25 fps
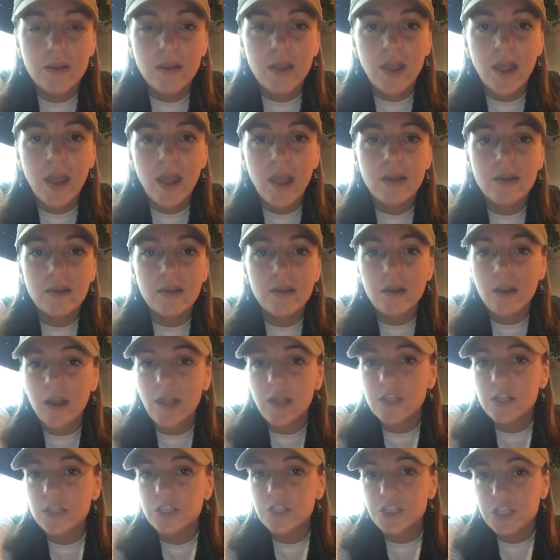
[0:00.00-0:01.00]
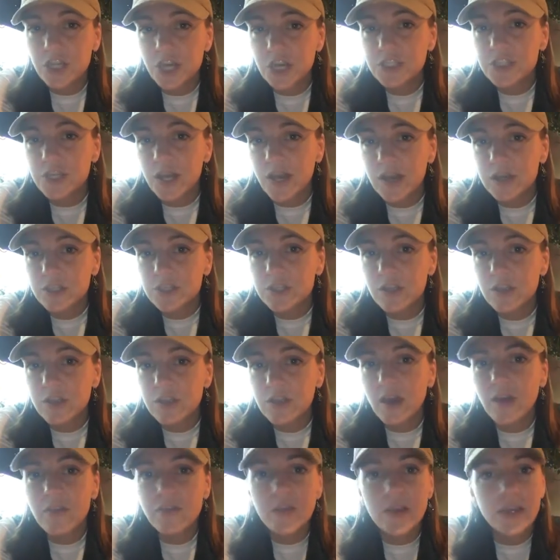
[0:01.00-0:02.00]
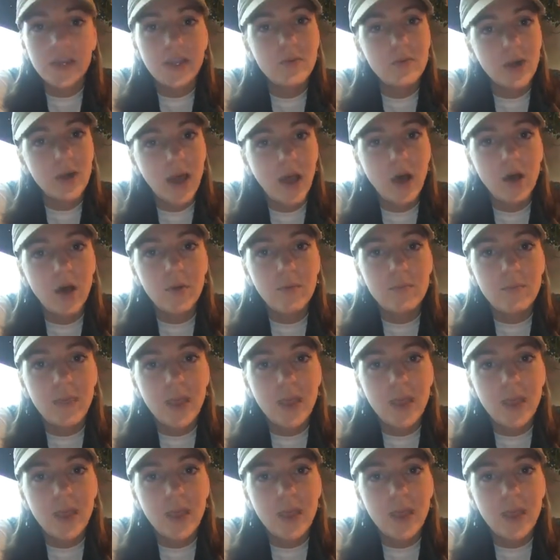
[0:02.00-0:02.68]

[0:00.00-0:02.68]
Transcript: And the judge actually thought that he would help